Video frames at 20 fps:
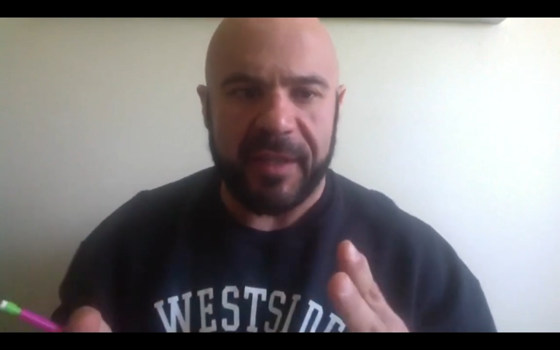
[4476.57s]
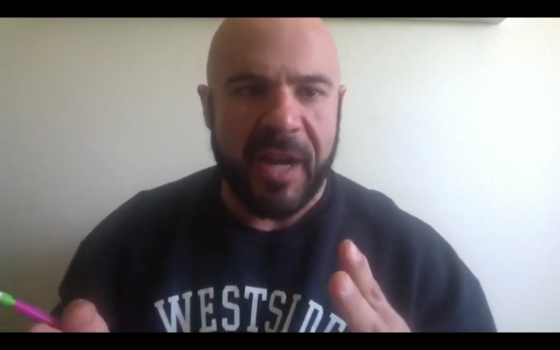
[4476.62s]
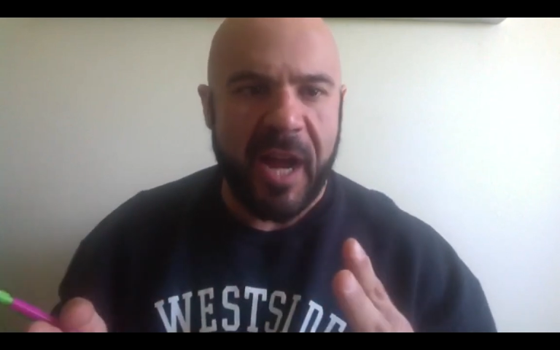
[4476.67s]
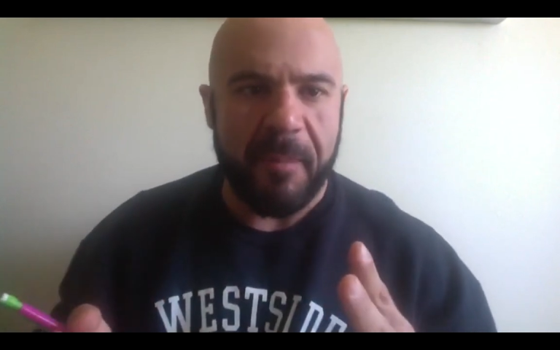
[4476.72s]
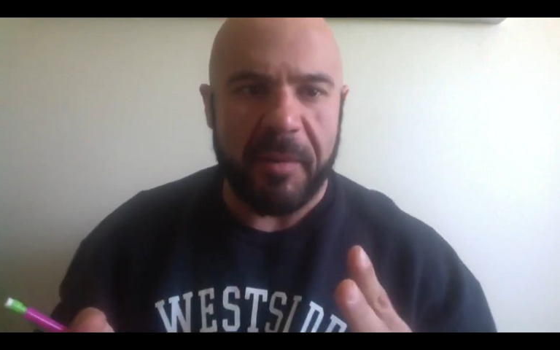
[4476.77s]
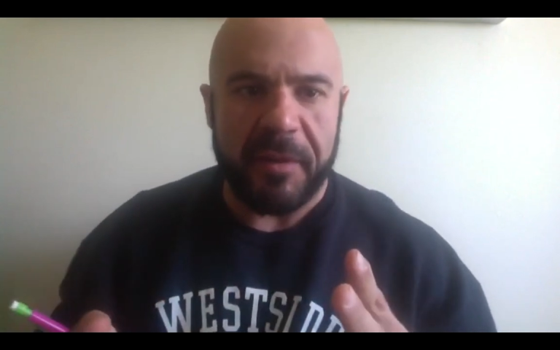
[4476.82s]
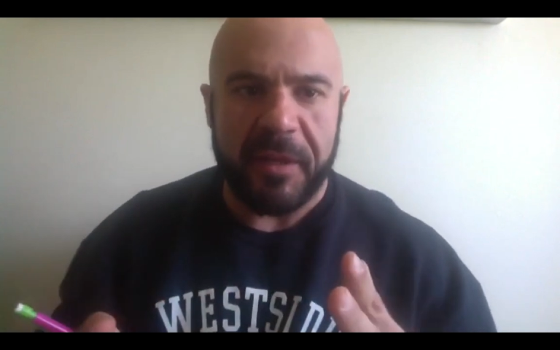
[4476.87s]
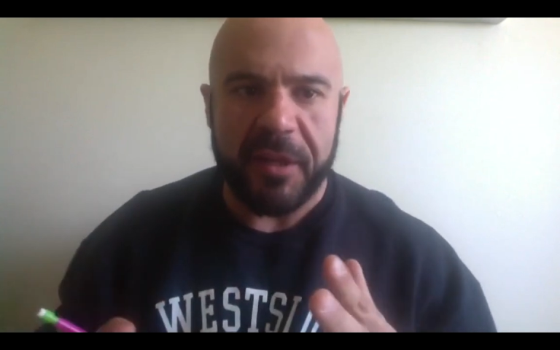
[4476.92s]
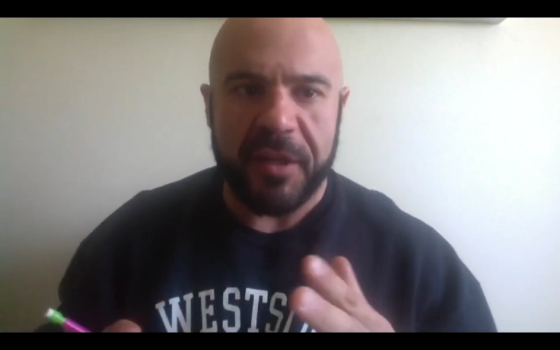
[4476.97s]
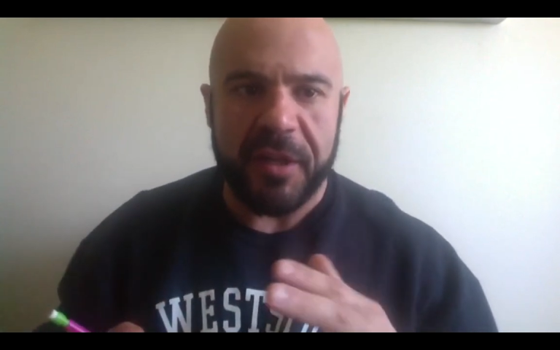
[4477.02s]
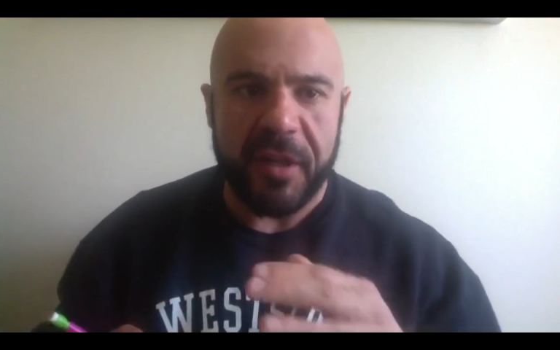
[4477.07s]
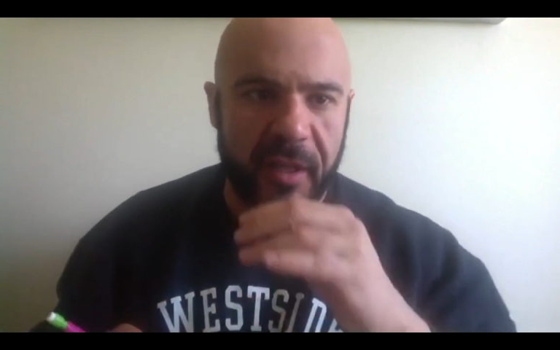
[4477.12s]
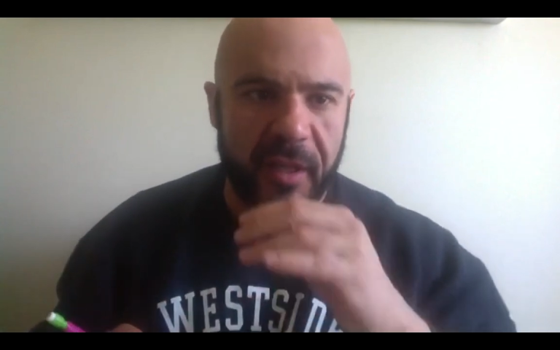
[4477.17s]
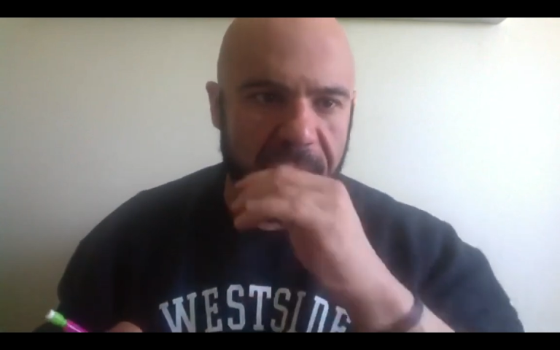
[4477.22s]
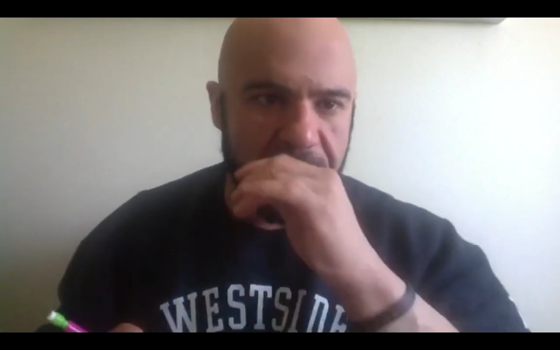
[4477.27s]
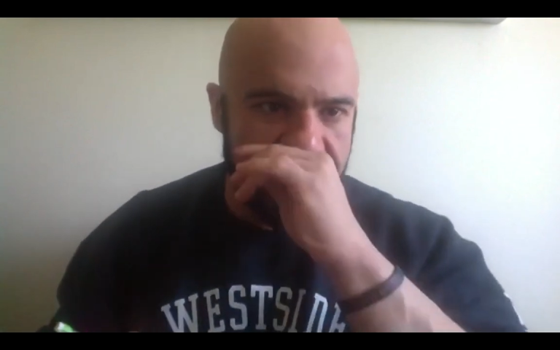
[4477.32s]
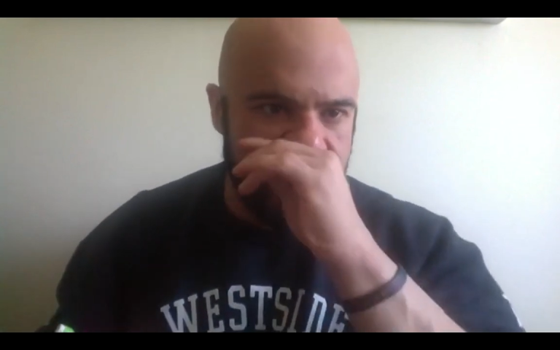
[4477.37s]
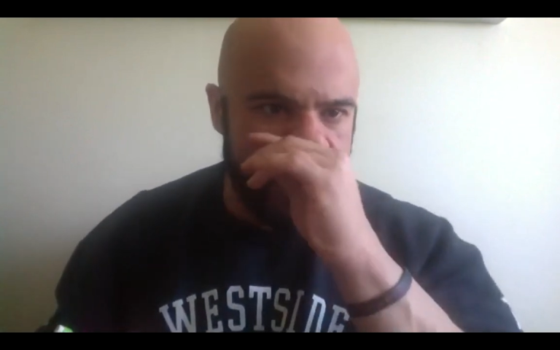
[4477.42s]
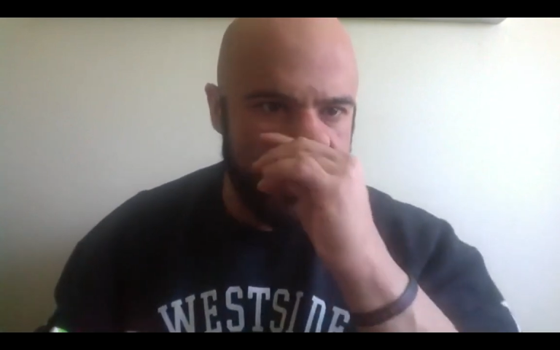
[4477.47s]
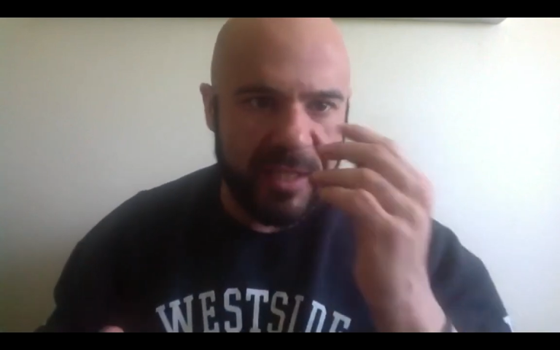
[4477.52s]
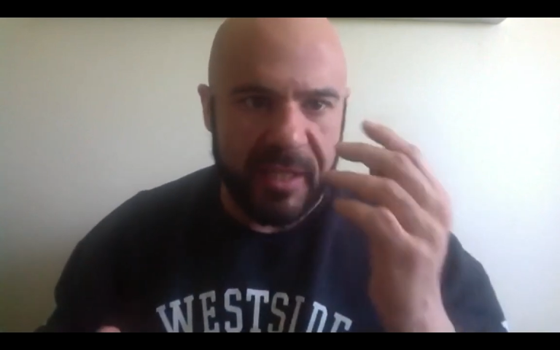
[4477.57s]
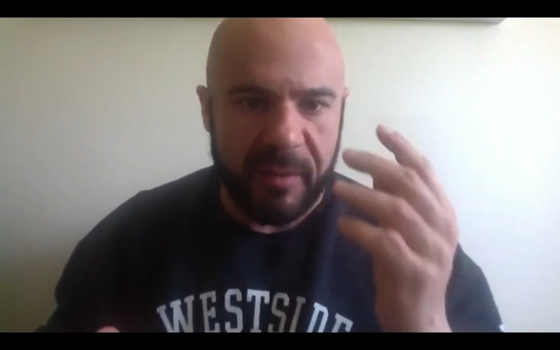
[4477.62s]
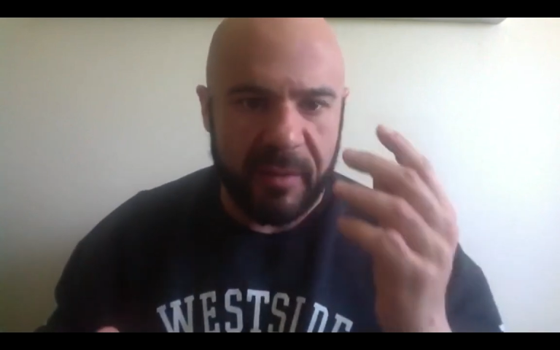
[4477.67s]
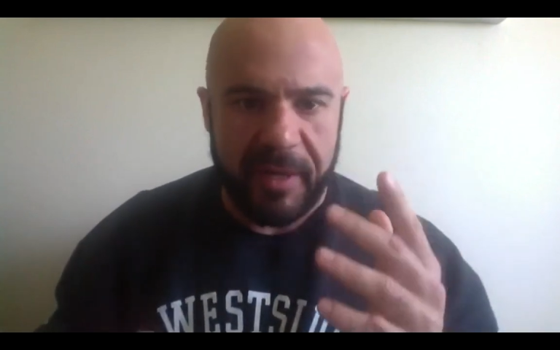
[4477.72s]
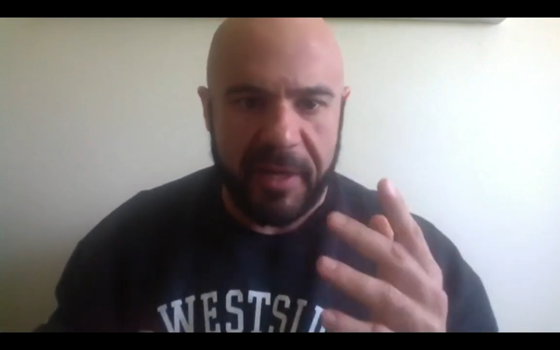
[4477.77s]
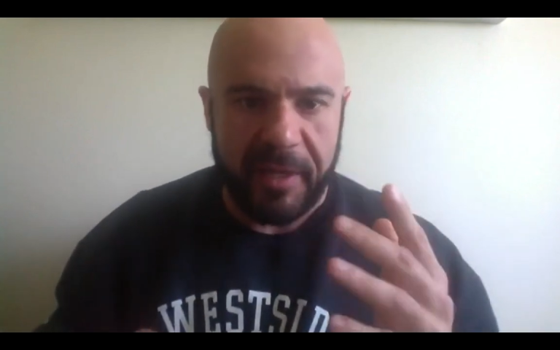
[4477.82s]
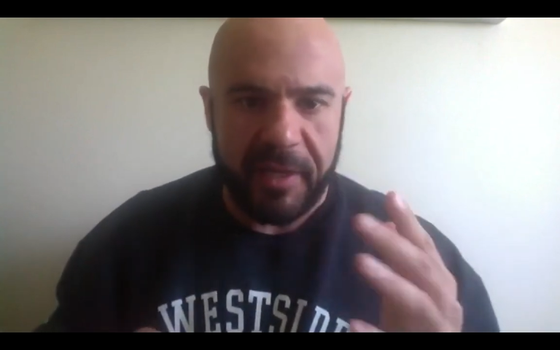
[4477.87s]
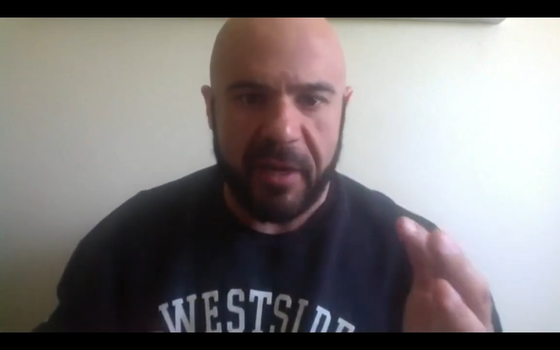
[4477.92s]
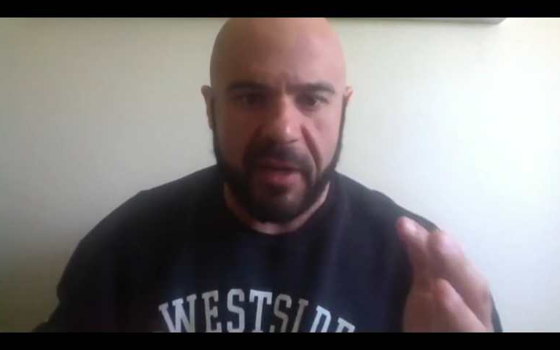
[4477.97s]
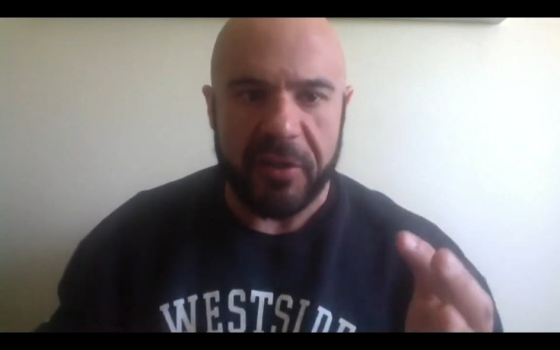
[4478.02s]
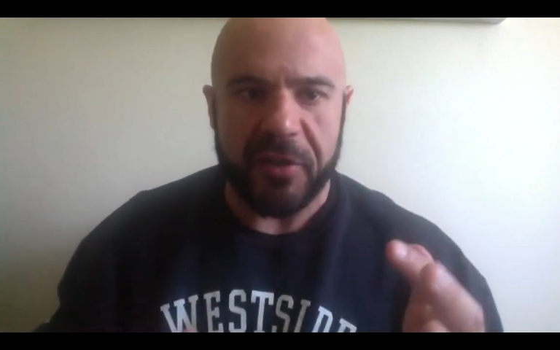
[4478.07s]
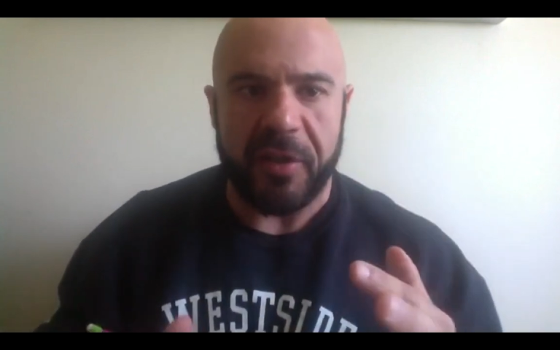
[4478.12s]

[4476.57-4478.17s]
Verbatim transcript: competition lifts needs to be there.